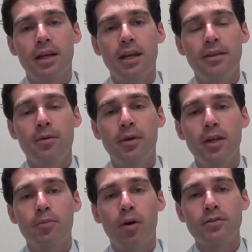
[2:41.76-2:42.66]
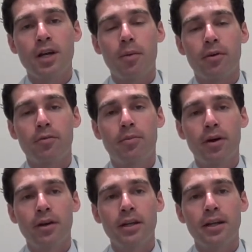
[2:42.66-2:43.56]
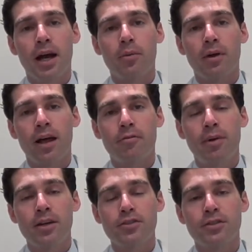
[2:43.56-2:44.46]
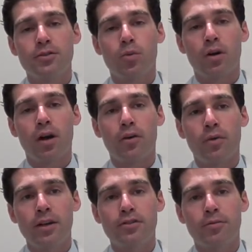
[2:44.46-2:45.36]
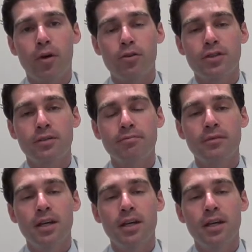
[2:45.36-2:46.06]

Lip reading: In the immediate postoperative period, I will have patients work on range of motion